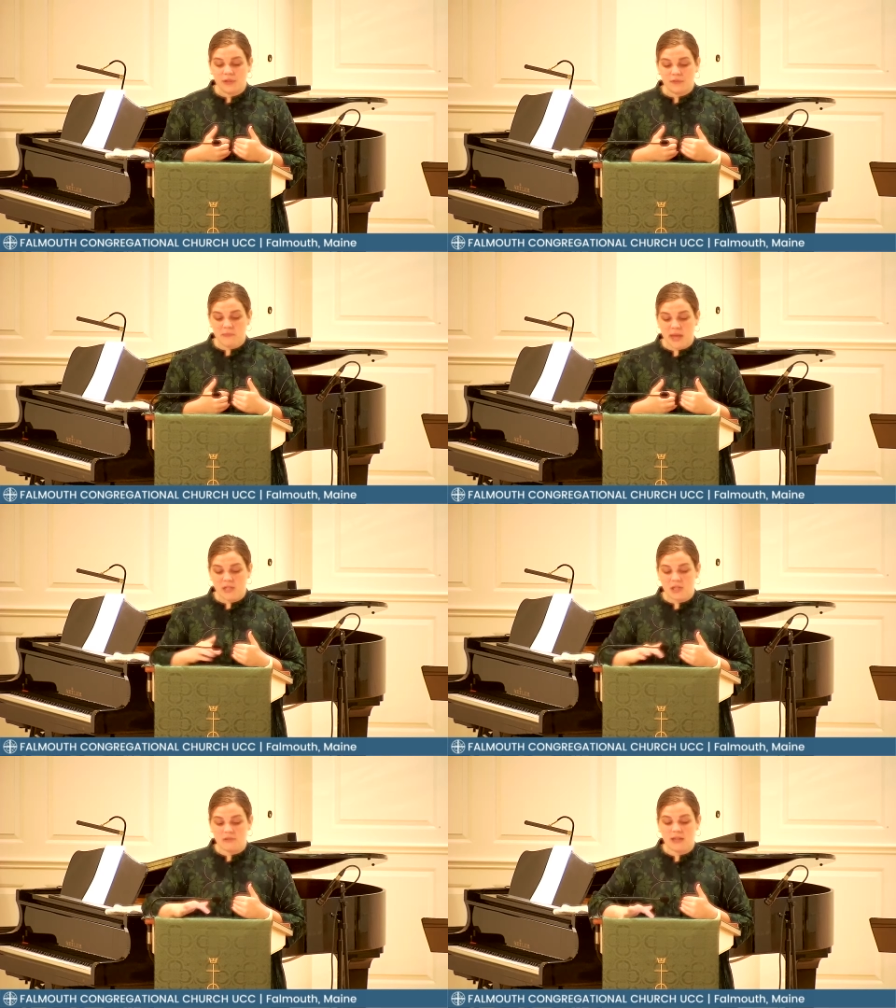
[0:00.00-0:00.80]
from
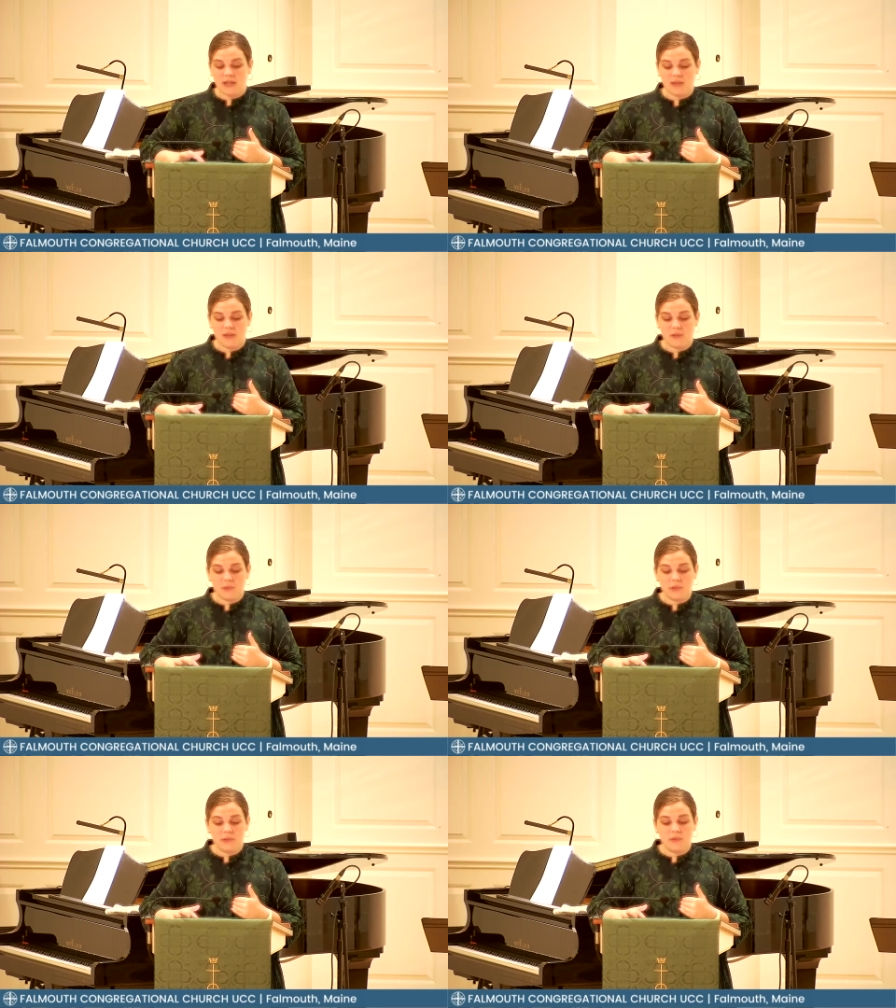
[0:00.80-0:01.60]
entering
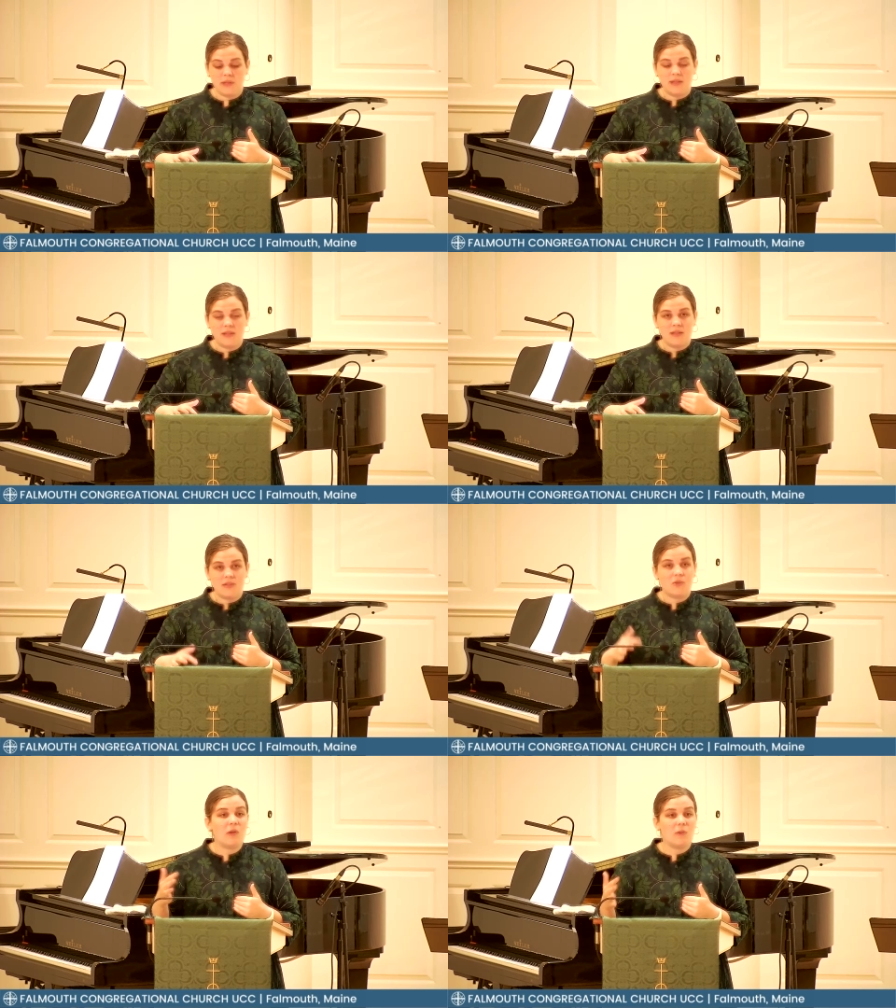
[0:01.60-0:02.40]
through
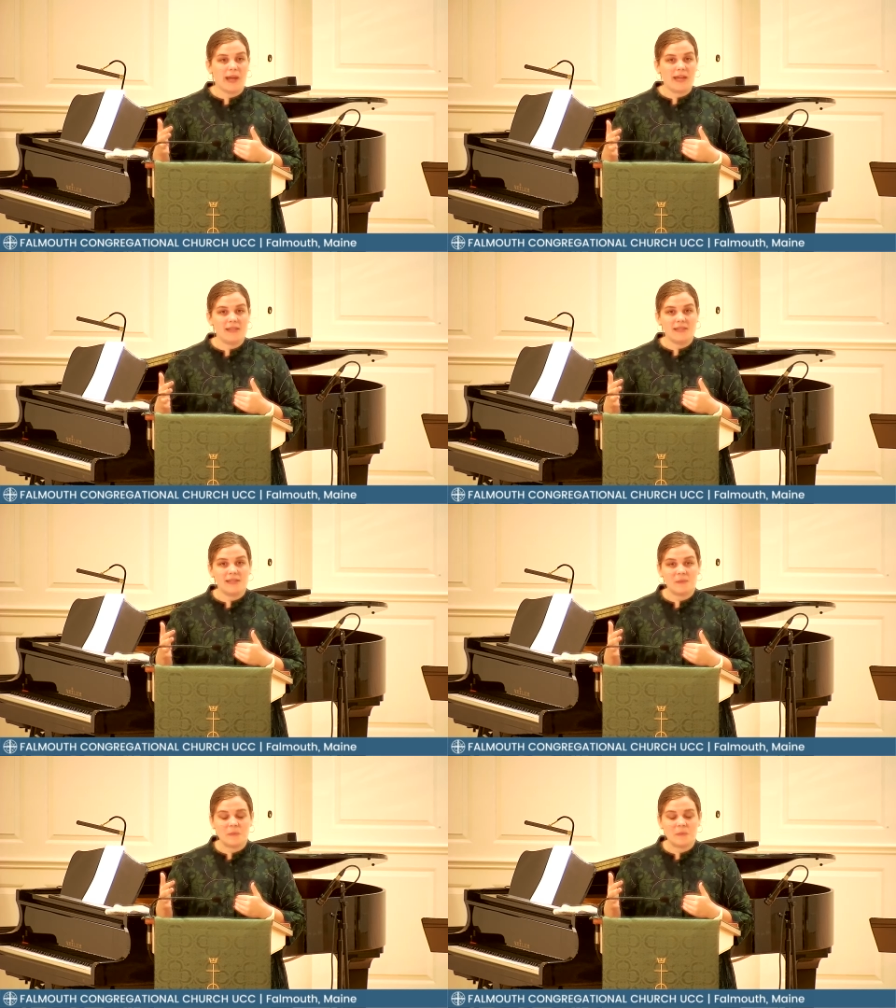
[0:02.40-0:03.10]
doorways.